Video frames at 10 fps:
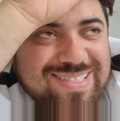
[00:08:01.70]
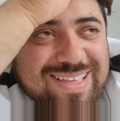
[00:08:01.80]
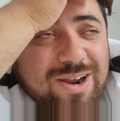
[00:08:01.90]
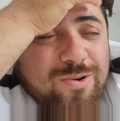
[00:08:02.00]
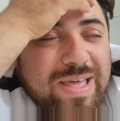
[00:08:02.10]

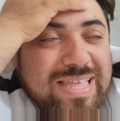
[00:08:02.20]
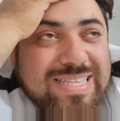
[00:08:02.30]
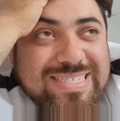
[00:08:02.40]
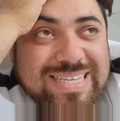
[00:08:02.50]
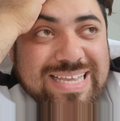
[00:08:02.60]
the
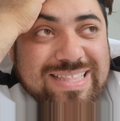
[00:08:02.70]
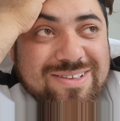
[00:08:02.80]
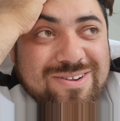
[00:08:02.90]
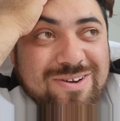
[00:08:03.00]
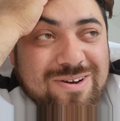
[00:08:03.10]
credit
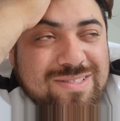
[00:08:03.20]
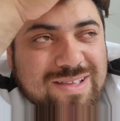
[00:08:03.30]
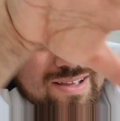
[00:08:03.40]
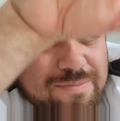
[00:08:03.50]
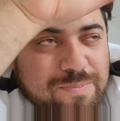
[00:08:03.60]
scene, you know, on
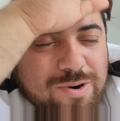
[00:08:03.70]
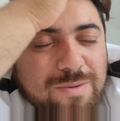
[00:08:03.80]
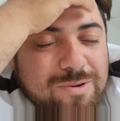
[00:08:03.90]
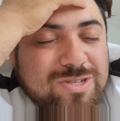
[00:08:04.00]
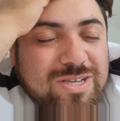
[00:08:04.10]
the
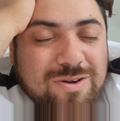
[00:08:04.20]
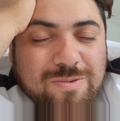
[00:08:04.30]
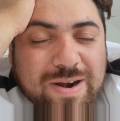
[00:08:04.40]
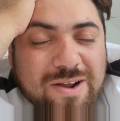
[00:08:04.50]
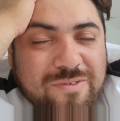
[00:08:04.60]
promo scene
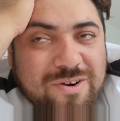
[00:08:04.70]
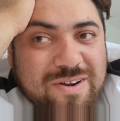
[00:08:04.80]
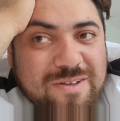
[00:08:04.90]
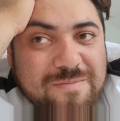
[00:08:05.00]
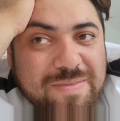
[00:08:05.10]
or
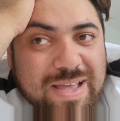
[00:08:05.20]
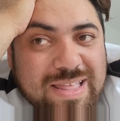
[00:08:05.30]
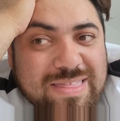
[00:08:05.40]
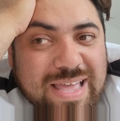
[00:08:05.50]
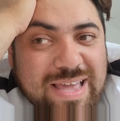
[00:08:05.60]
whatever,
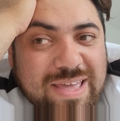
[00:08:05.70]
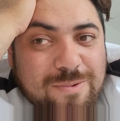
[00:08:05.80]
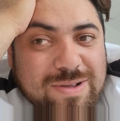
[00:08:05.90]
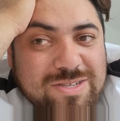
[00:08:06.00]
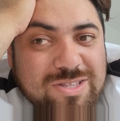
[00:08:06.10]
And then he
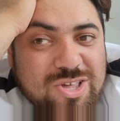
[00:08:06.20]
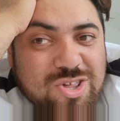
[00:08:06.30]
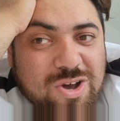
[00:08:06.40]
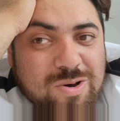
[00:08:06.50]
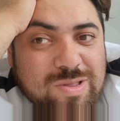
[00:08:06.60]
was on the
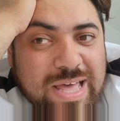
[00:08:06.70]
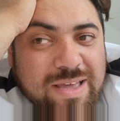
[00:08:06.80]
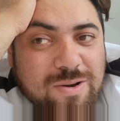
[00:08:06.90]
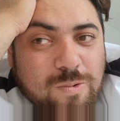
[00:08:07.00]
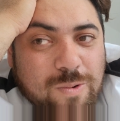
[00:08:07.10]
show
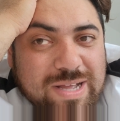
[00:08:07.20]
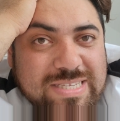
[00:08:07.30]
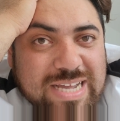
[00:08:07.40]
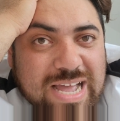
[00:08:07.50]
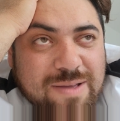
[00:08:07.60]
like
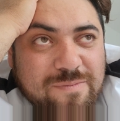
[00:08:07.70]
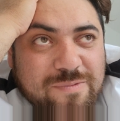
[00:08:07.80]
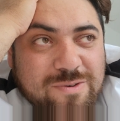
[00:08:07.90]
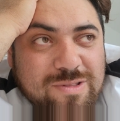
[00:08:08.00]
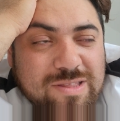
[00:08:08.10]
one time
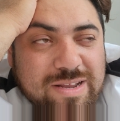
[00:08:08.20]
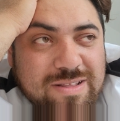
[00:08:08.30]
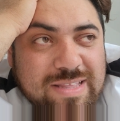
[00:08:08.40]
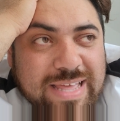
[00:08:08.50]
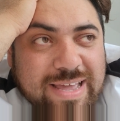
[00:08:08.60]
for
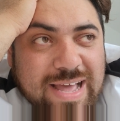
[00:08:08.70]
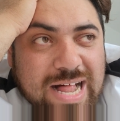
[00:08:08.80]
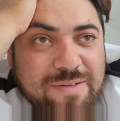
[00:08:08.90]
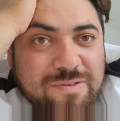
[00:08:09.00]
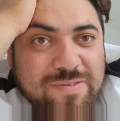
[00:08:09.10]
literally like
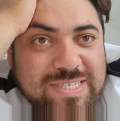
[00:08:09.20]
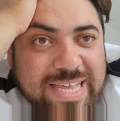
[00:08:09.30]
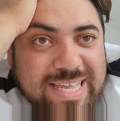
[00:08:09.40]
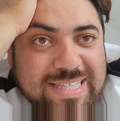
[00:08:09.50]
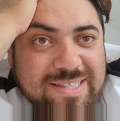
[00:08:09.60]
half of a
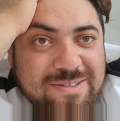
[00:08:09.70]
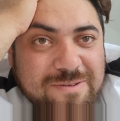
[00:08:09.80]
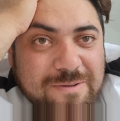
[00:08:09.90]
second.